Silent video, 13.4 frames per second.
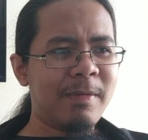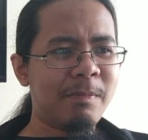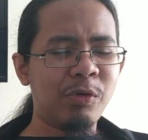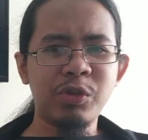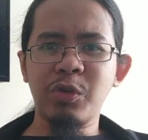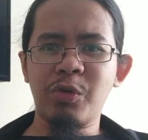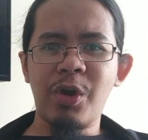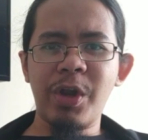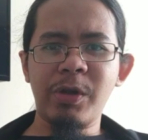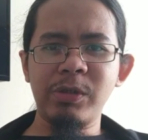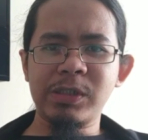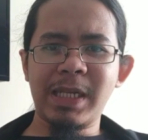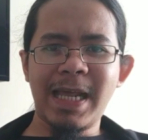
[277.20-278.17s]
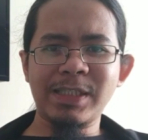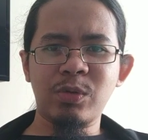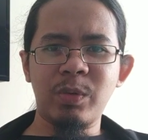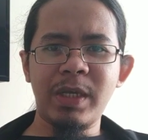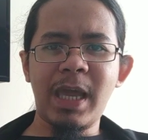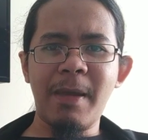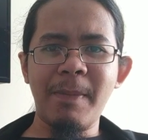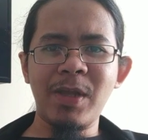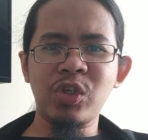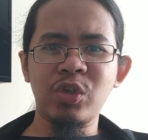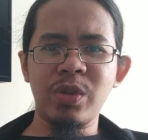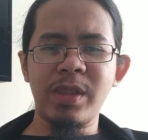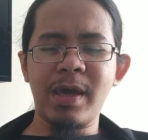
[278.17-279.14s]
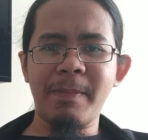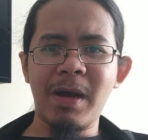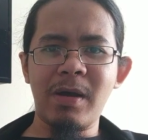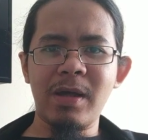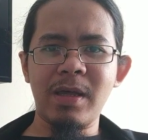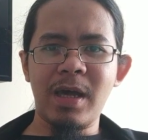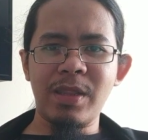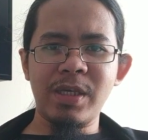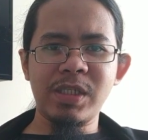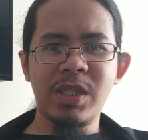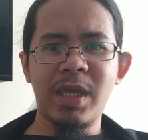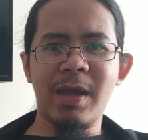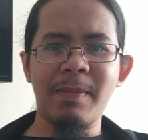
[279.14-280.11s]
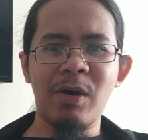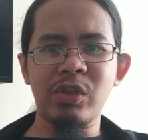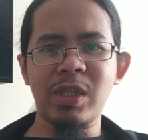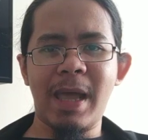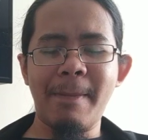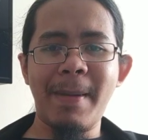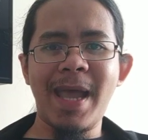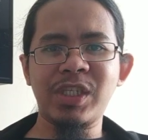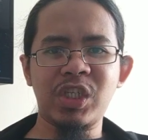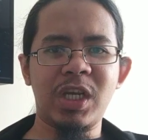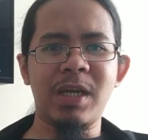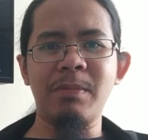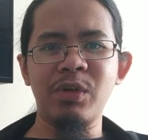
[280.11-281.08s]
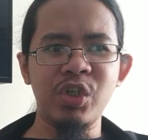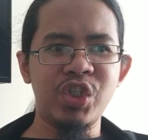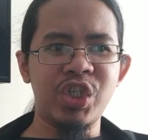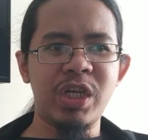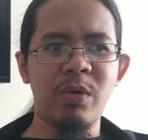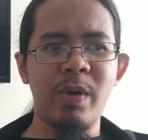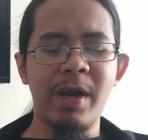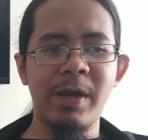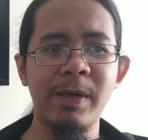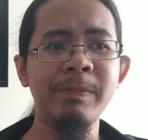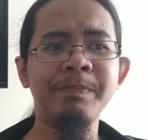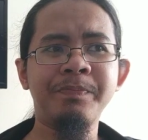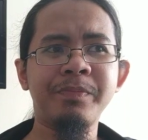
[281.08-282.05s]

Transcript: postdoc chronicles last week, I mentioned about this thing about matching and merging where